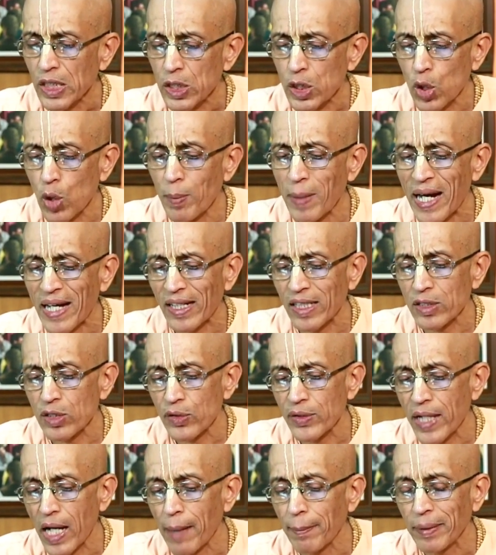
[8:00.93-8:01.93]
So Maharaj
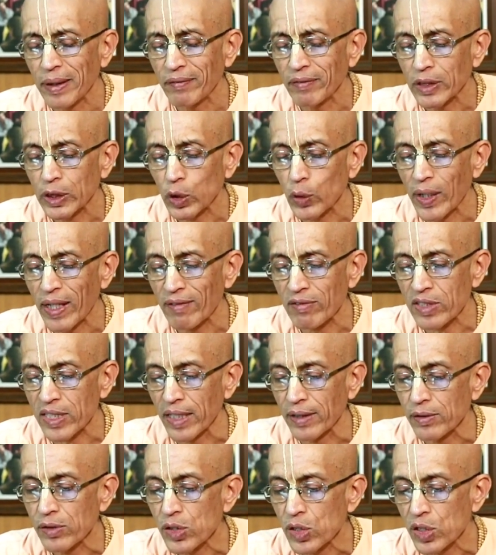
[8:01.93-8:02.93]
Nabhi wished to have
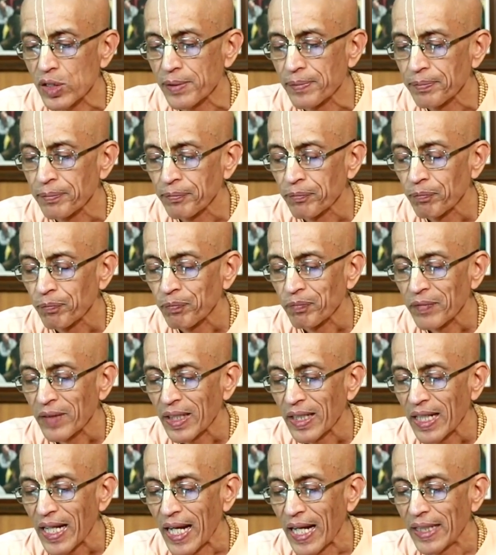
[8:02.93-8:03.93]
sons,
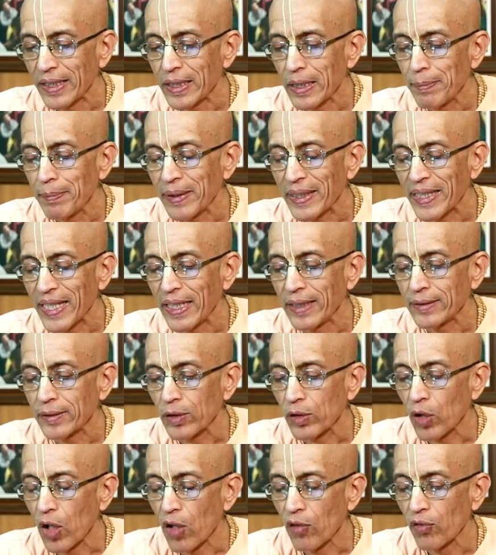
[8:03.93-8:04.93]
and he began
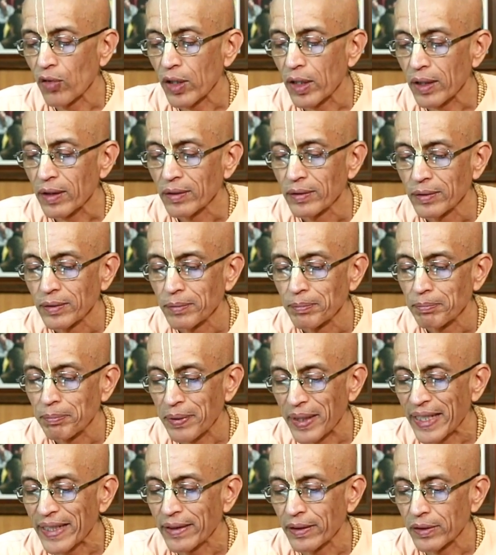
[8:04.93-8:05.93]
to offer
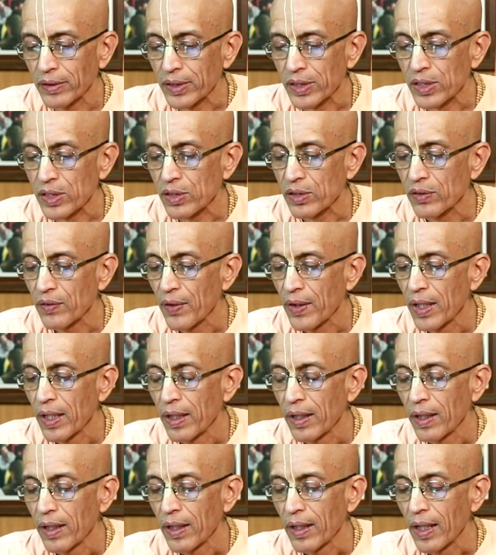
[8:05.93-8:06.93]
prayers
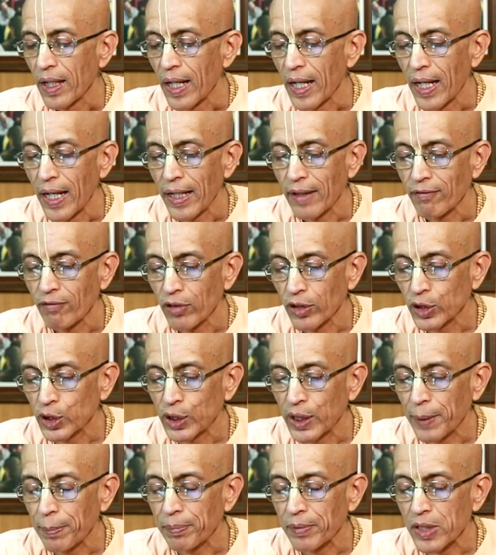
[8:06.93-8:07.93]
and
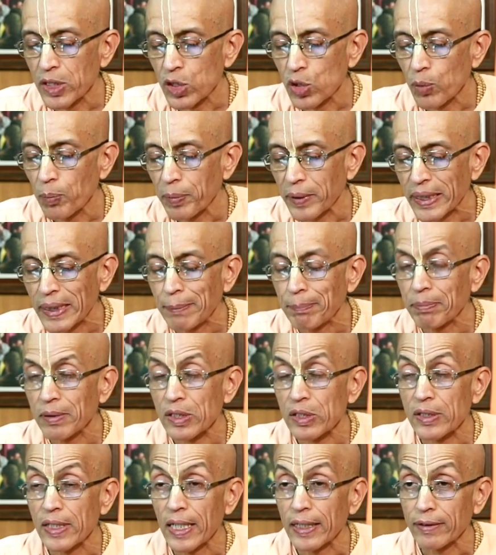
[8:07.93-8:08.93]
worship the Supreme
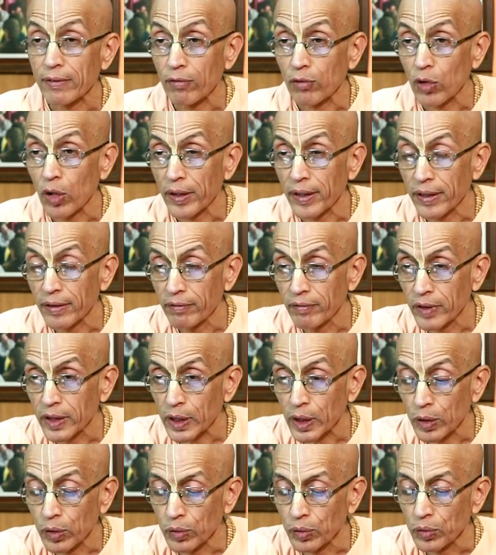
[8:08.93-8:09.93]
Personality of Godhead
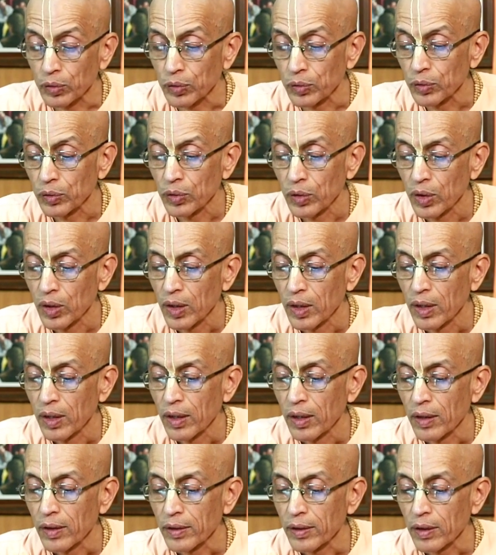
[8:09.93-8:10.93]
Vishnu,
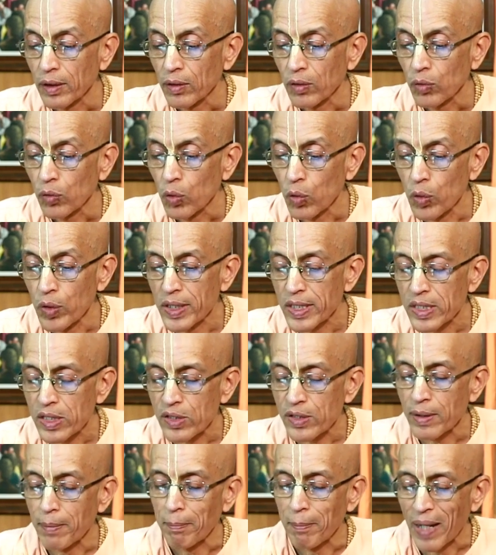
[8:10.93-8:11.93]
who
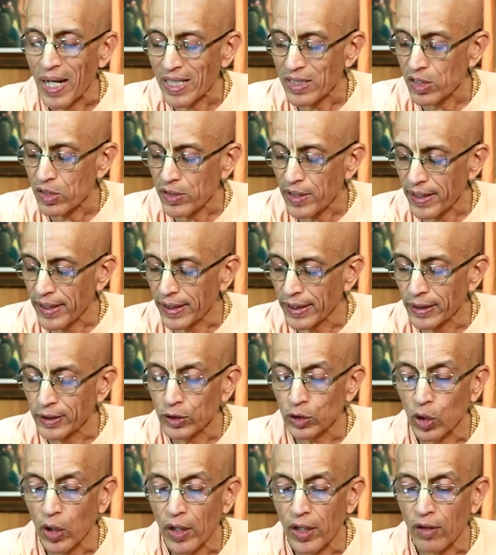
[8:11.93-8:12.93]
is the master and
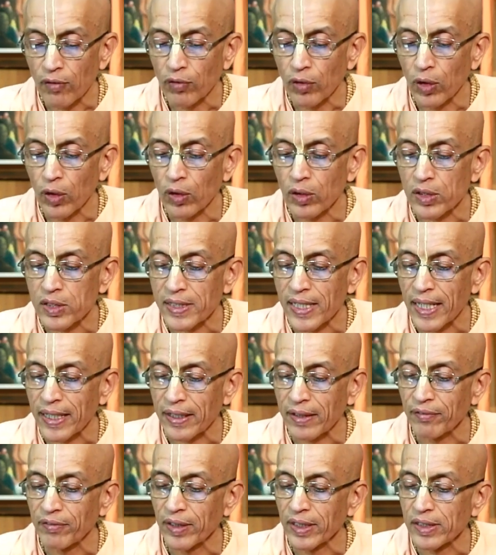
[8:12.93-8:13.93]
enjoyer of all
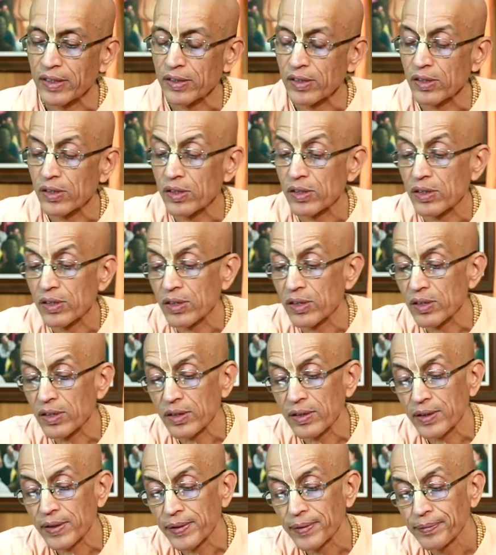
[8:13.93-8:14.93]

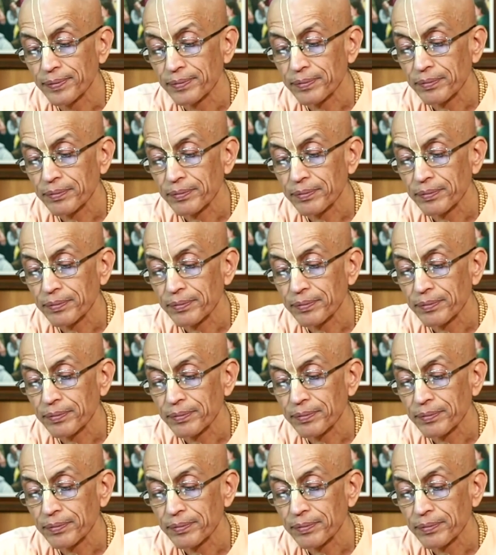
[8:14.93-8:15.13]
sacrifices.